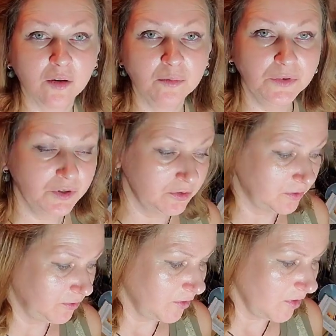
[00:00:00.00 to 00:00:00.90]

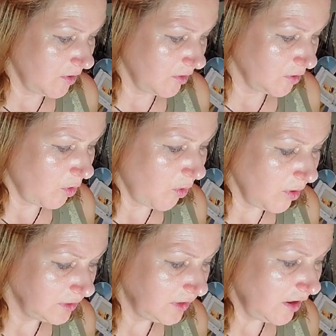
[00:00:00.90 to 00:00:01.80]
beautiful
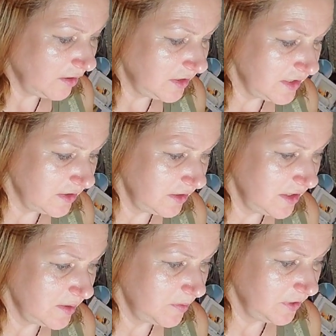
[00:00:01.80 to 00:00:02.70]
cold colors on
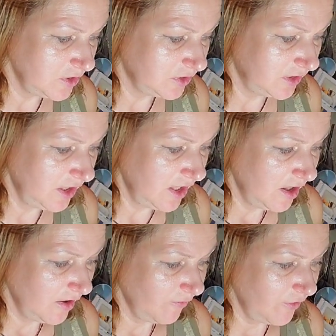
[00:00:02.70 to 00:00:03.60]
this picture,
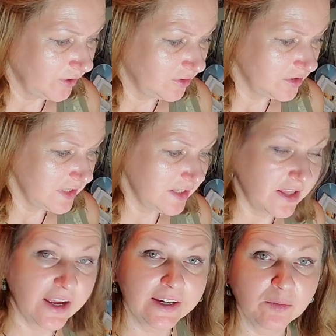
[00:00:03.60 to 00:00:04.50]
because
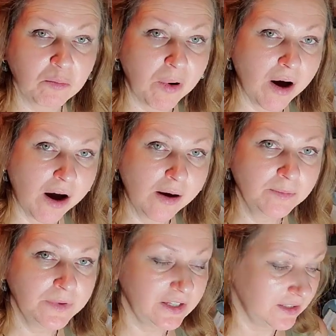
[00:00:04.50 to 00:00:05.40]
they
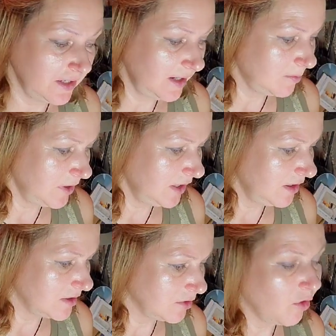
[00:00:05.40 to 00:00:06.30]
popped and they make
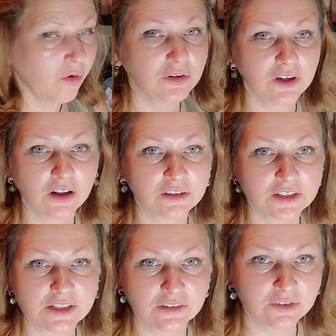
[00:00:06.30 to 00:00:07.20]
these cold
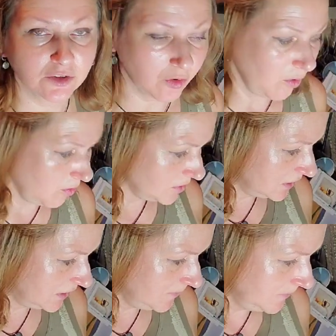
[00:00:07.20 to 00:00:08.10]
colors even
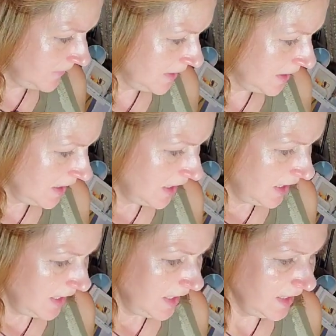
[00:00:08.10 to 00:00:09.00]
colder.
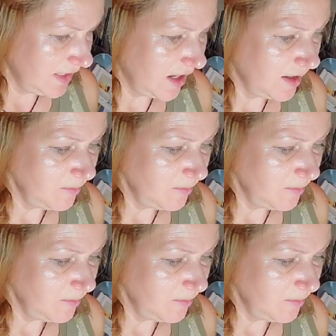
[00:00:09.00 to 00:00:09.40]
And I